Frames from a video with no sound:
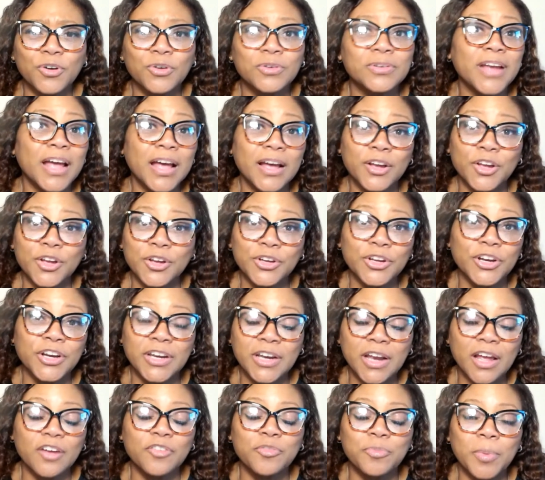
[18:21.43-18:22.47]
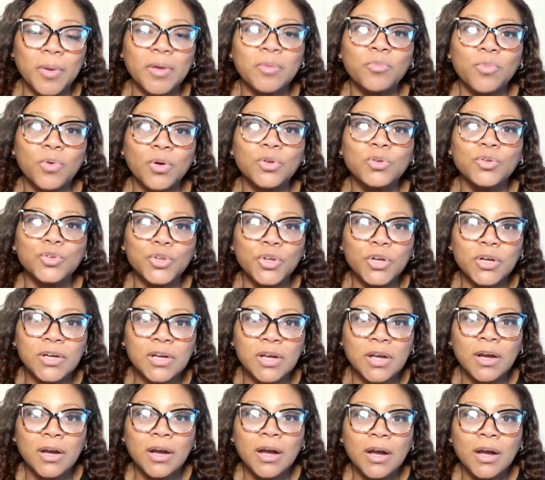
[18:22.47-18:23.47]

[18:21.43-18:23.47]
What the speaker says: or not good enough, but will look